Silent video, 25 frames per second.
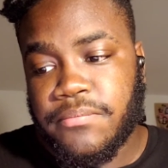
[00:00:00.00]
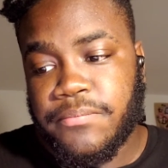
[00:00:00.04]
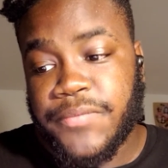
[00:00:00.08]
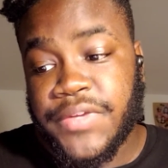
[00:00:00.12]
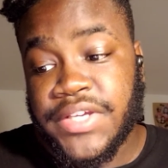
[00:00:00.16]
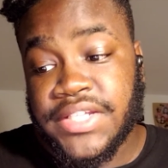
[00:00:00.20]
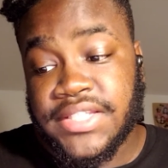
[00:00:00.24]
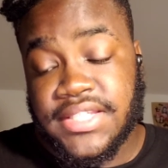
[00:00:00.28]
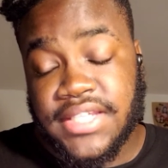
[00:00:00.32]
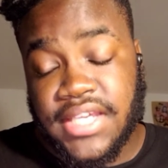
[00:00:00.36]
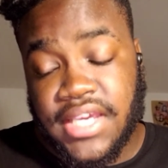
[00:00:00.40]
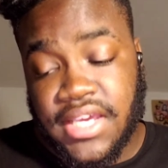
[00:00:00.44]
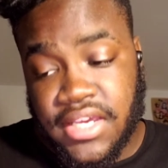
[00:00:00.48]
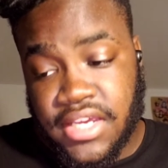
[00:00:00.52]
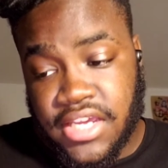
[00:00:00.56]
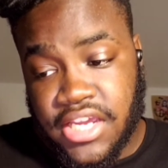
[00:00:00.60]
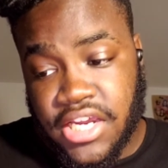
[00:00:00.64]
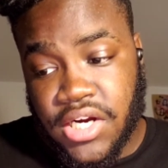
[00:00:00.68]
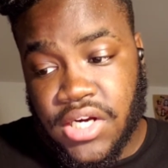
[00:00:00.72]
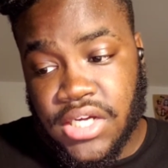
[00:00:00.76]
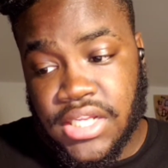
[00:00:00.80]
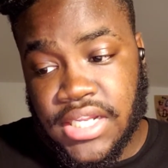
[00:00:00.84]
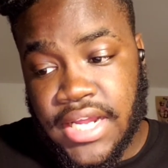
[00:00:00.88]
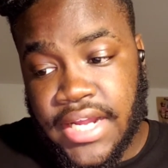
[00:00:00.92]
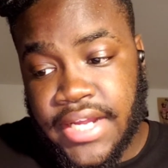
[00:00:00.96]
It's in
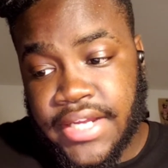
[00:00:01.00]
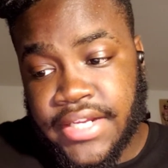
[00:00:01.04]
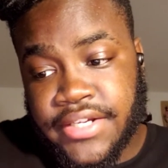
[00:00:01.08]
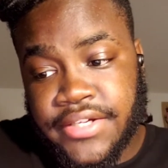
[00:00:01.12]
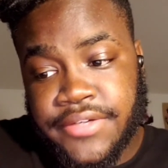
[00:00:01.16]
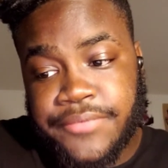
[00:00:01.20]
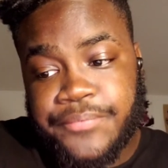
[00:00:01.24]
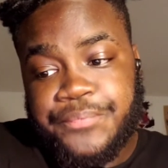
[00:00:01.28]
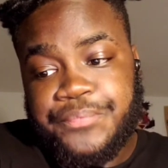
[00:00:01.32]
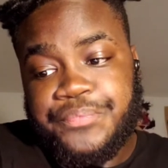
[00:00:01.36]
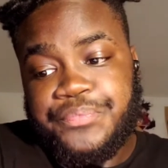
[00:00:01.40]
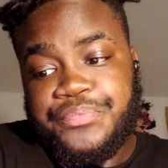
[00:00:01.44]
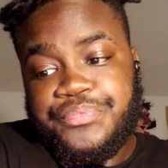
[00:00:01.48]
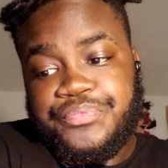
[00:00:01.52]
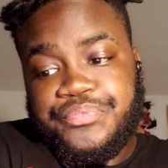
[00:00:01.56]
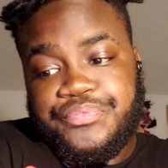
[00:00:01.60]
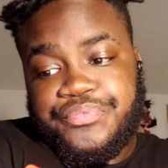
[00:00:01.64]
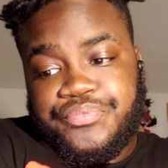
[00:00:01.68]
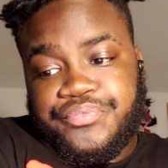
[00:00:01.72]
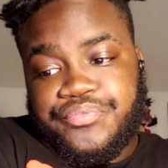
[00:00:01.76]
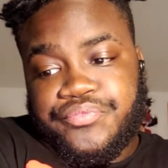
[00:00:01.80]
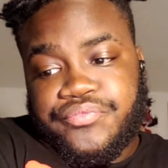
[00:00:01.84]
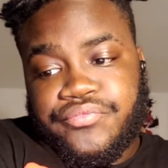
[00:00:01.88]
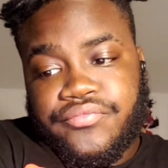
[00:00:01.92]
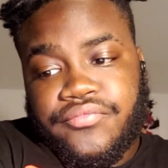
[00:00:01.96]
Carolina.
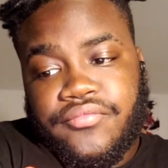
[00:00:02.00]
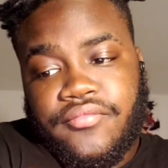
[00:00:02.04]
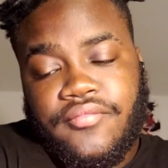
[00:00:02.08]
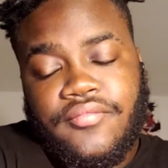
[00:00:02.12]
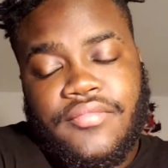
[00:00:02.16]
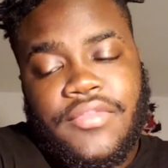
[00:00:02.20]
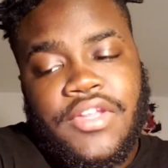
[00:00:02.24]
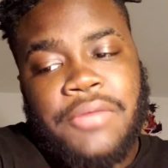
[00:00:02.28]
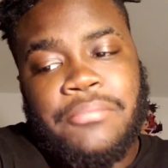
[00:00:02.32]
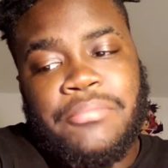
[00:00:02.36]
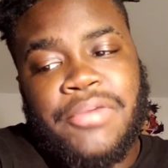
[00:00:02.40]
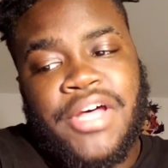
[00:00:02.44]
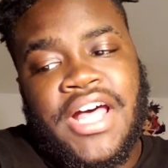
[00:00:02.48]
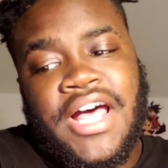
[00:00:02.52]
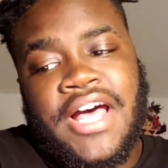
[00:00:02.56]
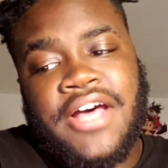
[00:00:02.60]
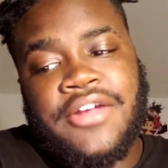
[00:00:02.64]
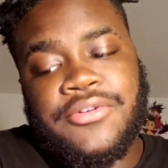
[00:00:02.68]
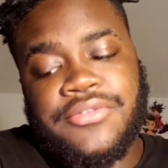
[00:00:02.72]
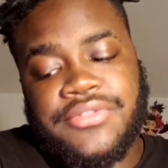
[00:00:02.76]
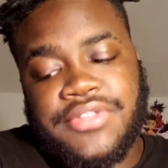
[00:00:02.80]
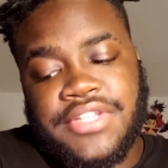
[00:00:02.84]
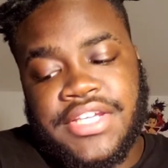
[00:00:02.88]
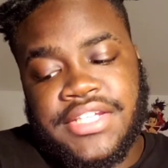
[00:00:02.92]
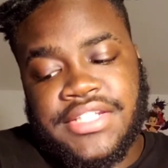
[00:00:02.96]
But I
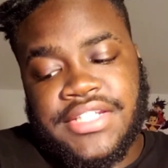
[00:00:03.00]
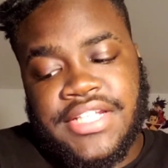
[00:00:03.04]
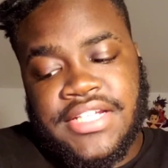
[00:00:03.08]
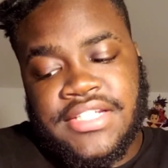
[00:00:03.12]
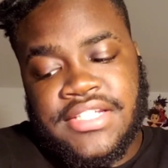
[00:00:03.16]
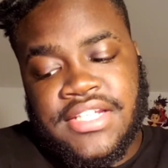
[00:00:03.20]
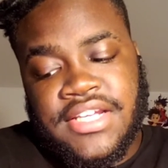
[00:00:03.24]
don't think